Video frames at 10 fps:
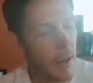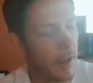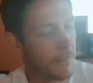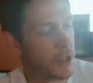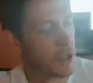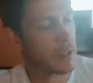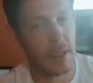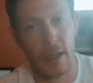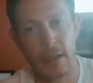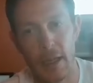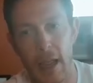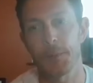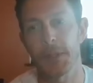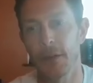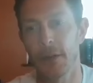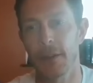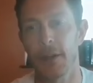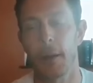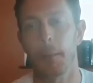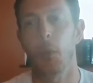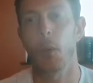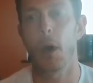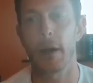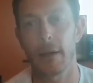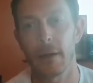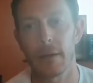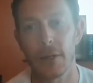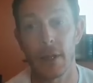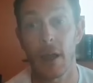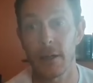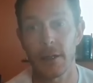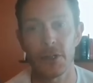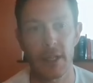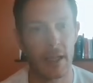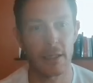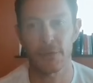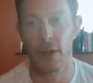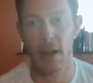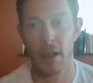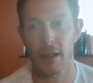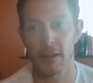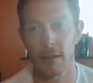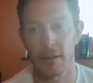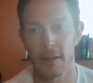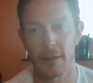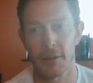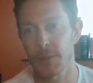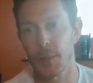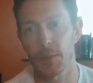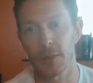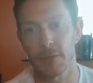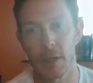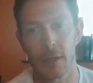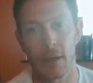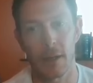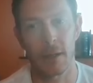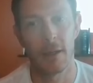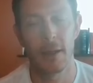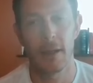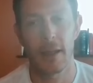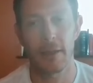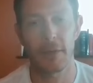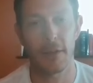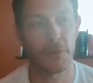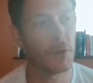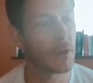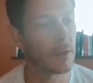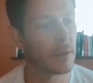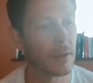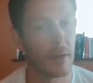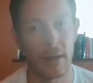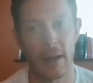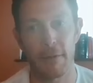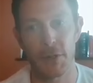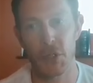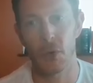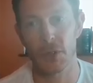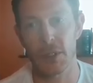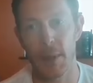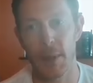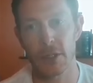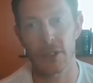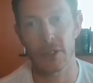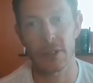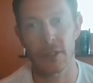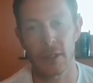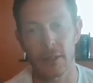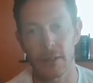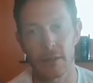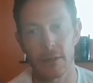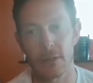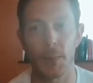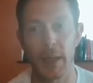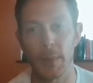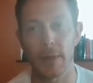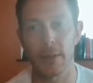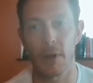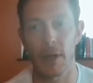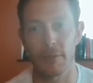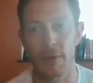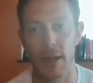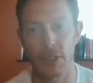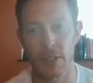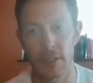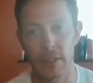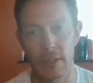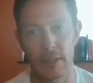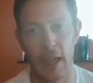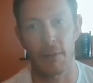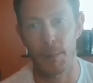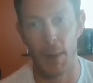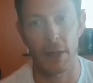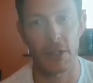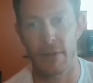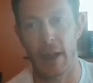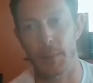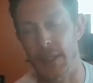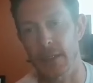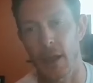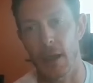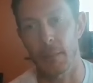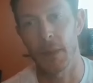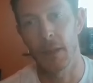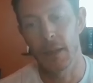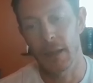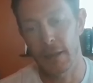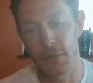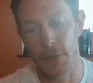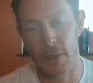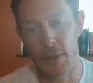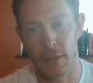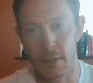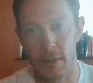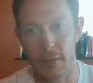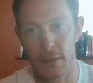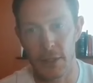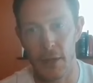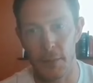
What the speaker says: efficiency is absolutely the number one kind of use case for AI at the precise moment, right? Like if you can leverage automation to point your people in the right direction to save a bunch of admin time, if you can